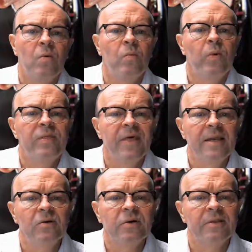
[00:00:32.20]
We
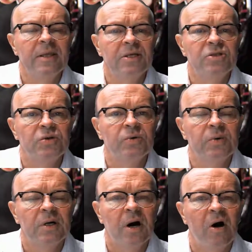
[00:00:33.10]
then look at the issue
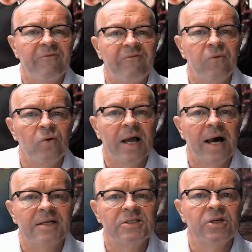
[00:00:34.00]
of
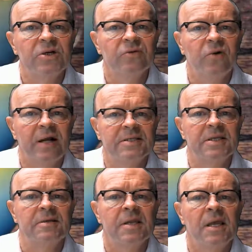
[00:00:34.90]
forecast
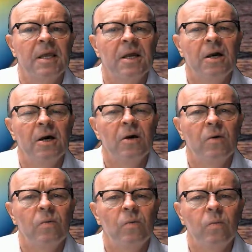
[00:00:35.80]
horizon,
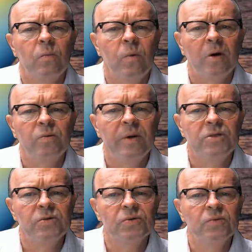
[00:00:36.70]
what we
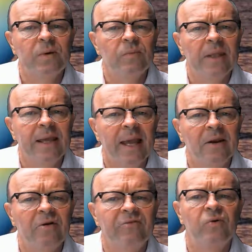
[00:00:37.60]
do when we
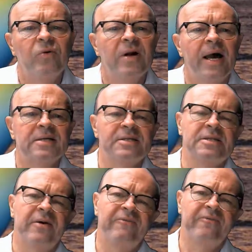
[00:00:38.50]
cannot forecast
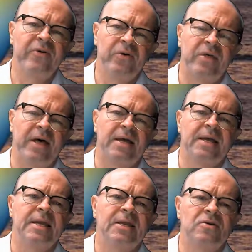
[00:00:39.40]
further
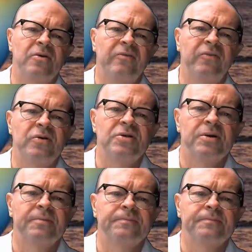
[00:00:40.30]
into the future.